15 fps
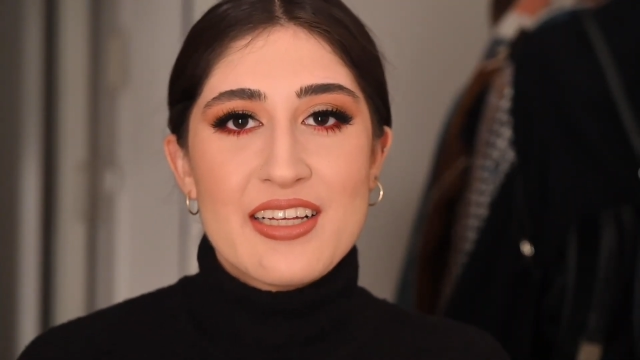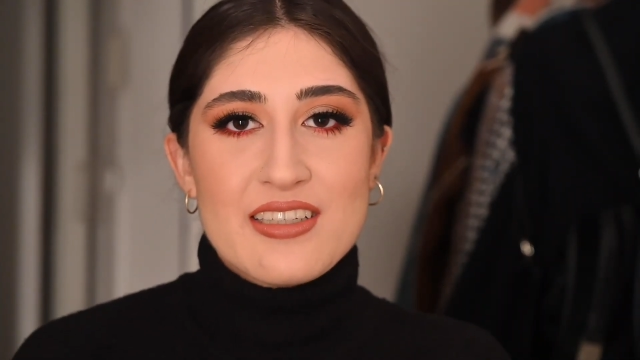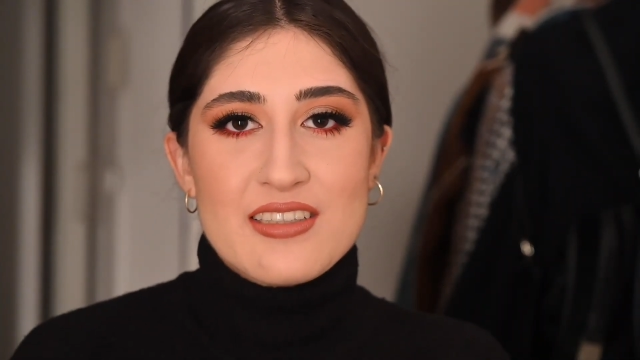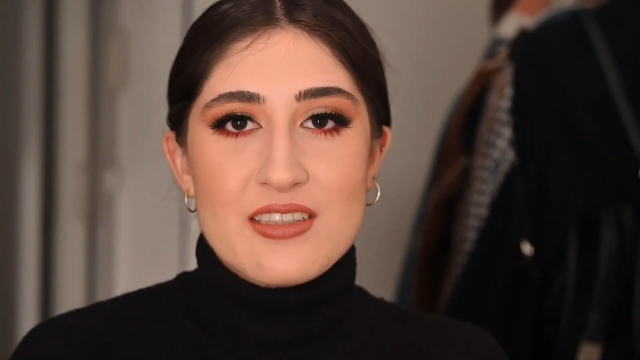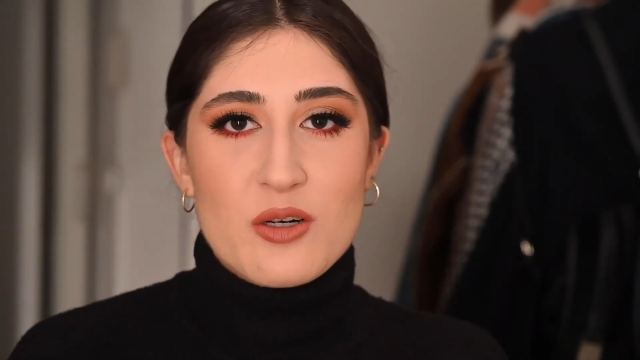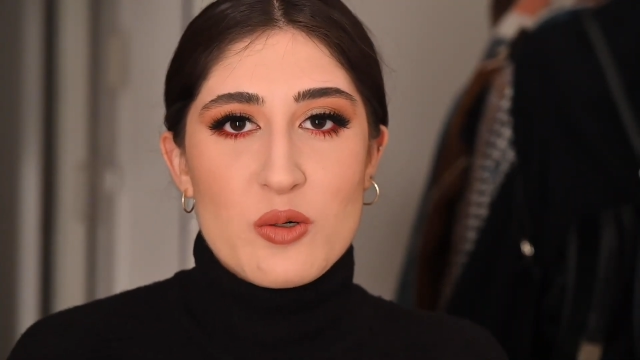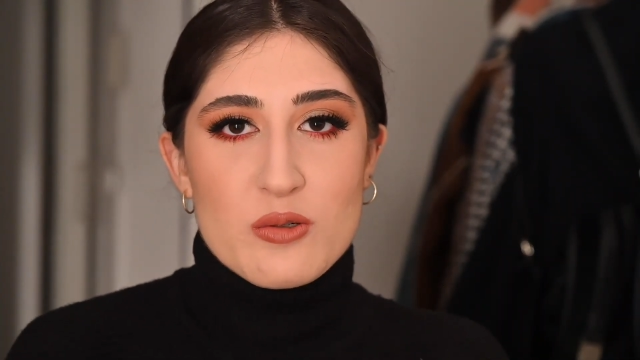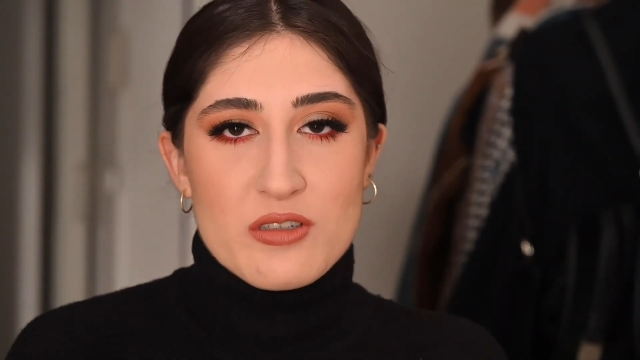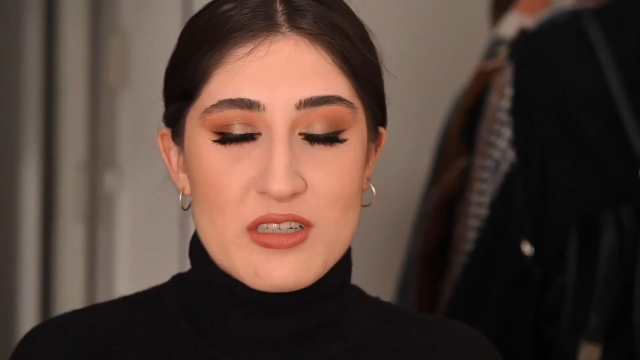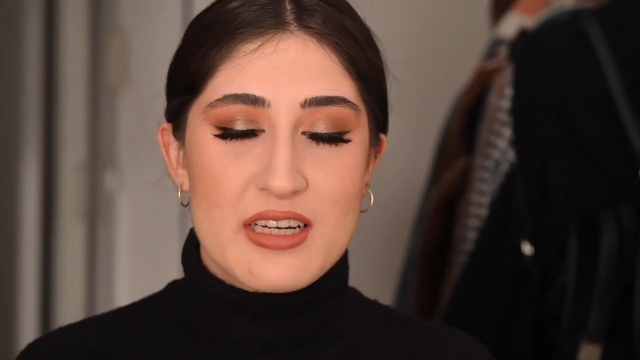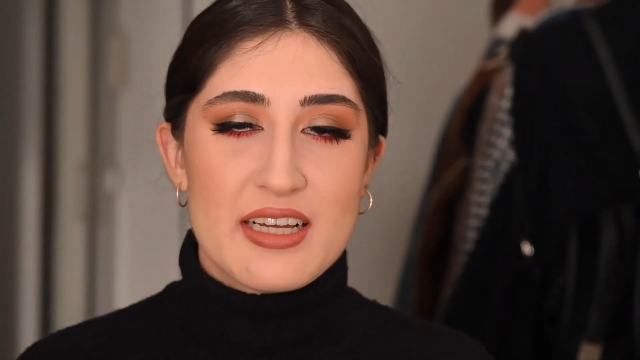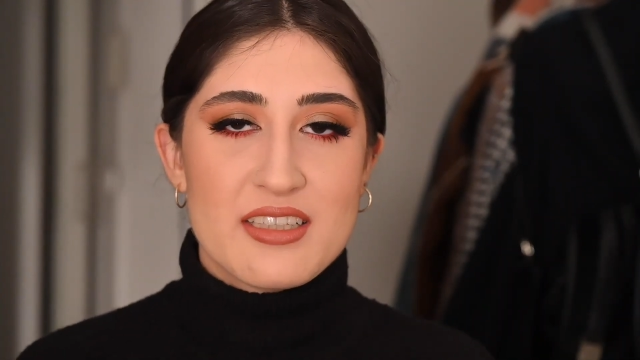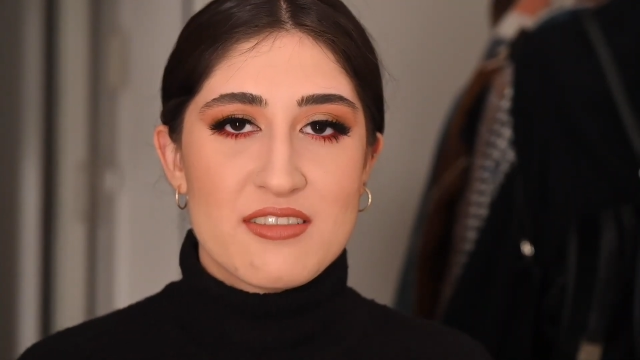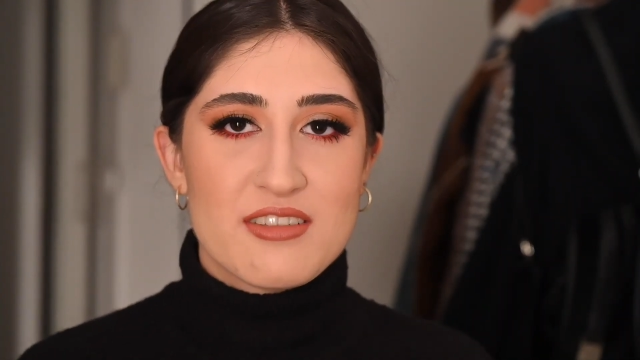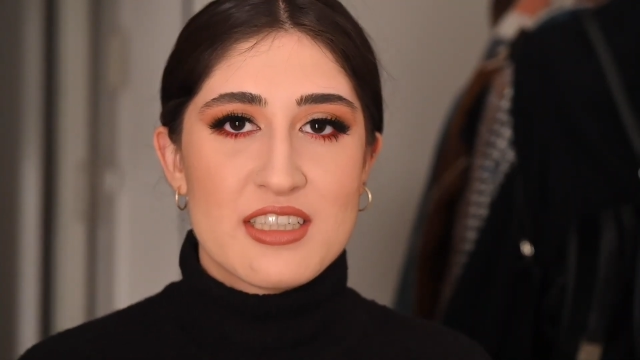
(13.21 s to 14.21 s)
So
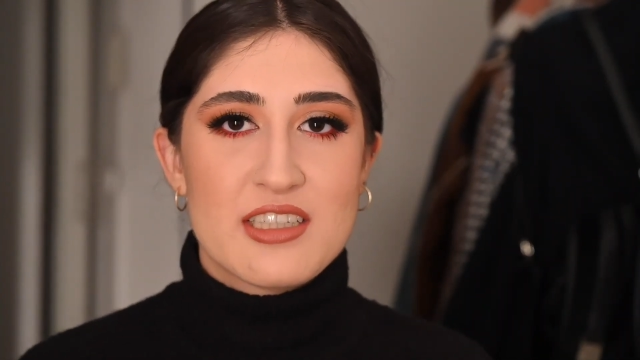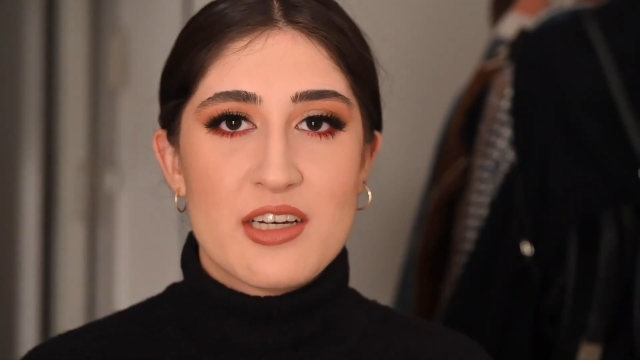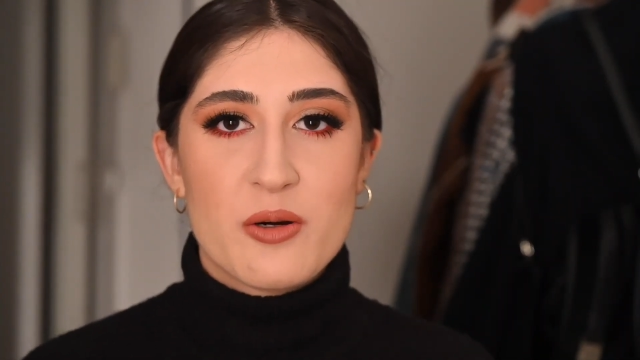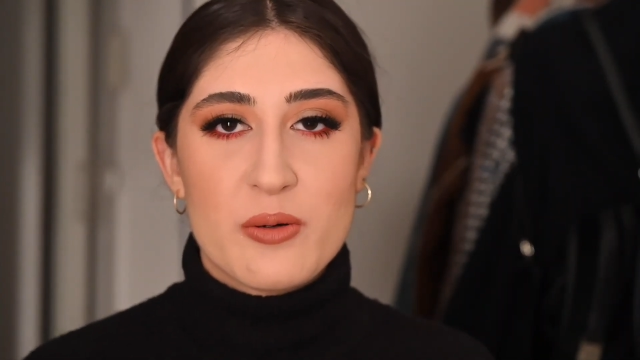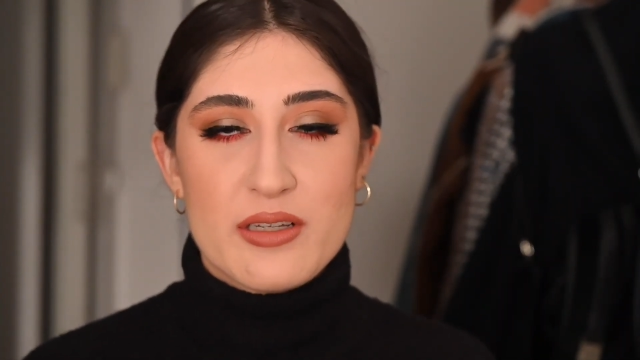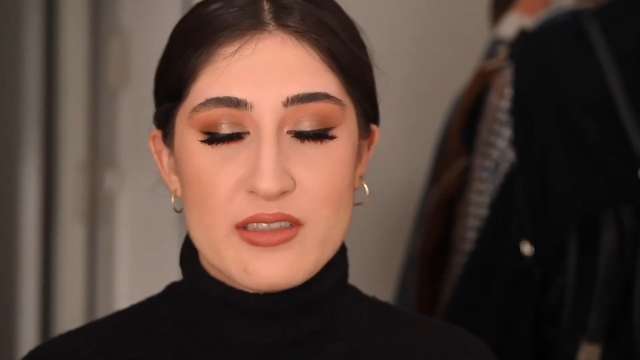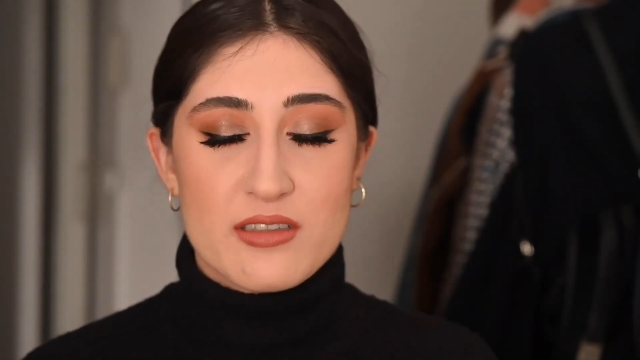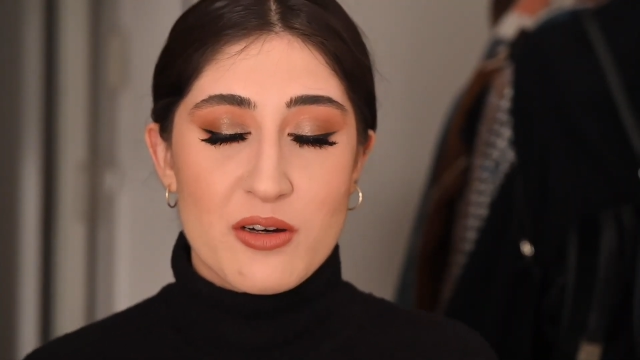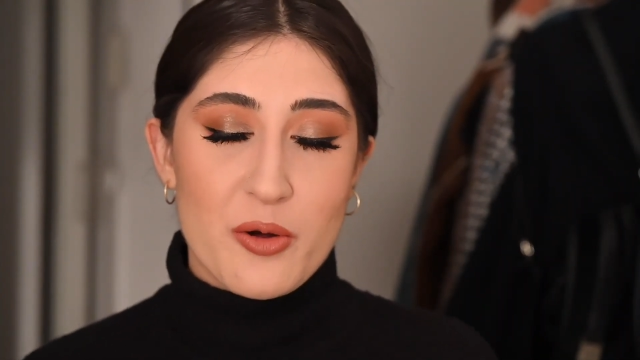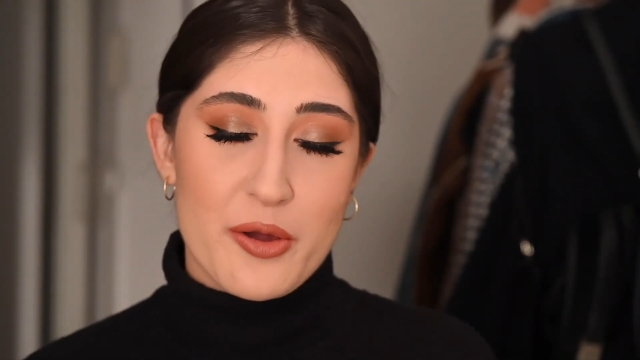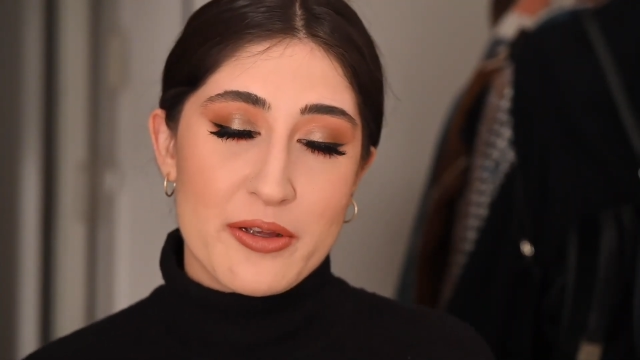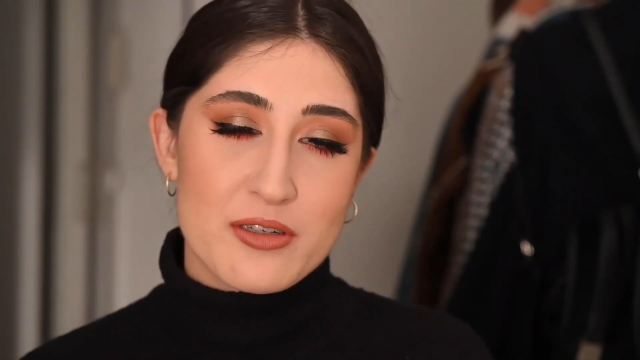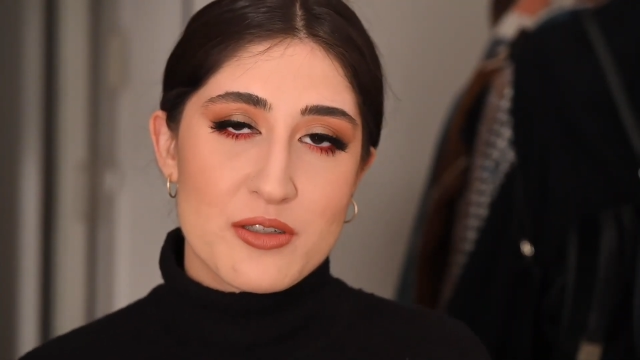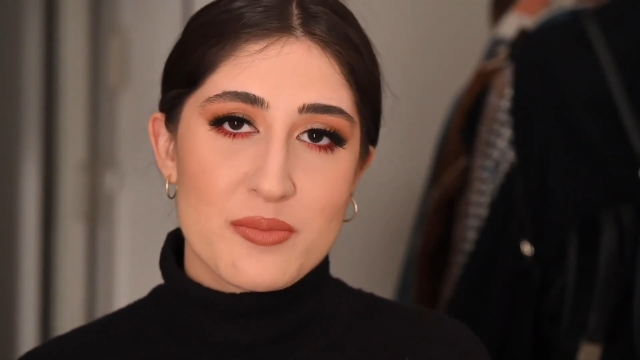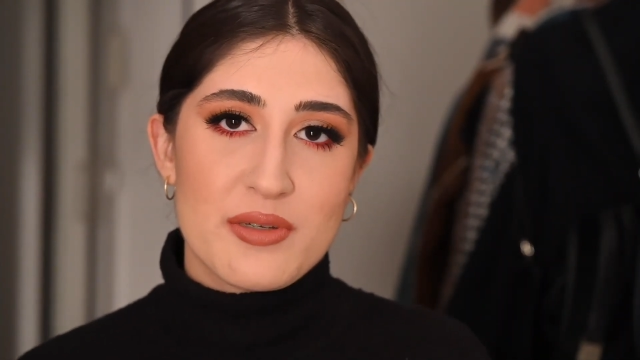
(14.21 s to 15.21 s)
today's video is
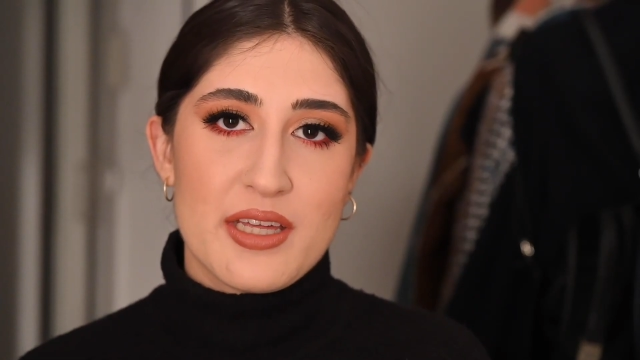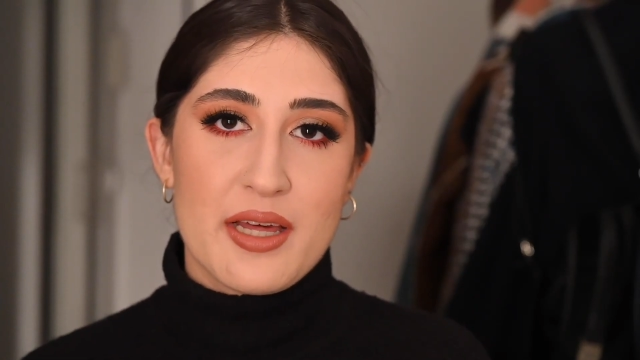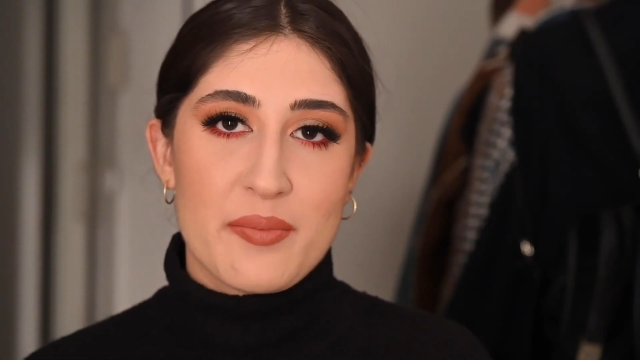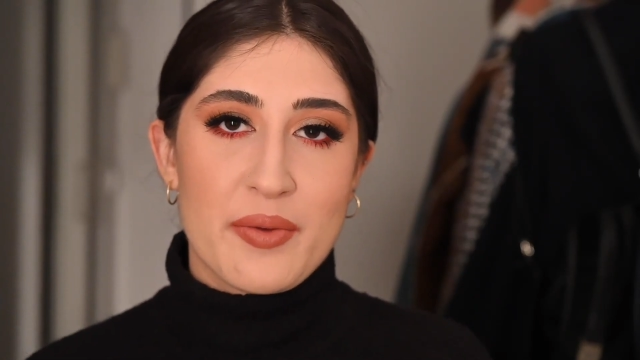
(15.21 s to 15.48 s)
going to be a